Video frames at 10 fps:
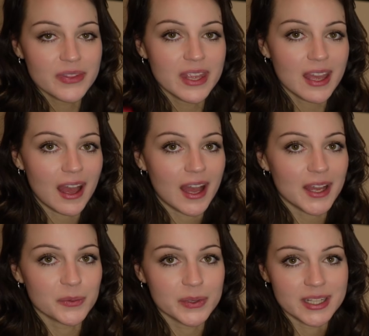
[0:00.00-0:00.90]
I
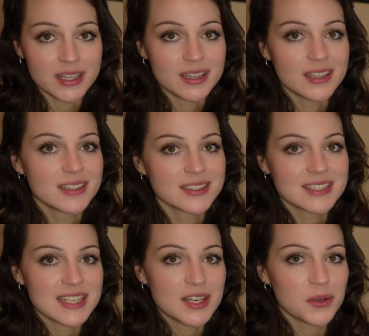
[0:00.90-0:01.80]
will
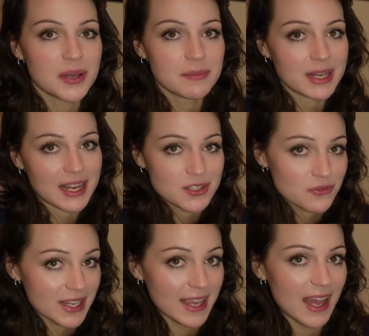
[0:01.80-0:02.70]
see you in my next
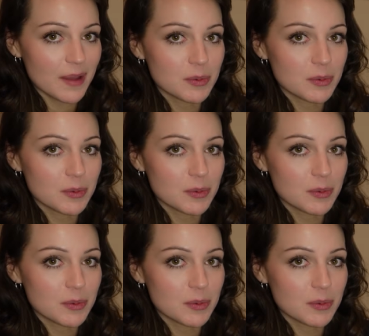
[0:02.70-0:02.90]
recap.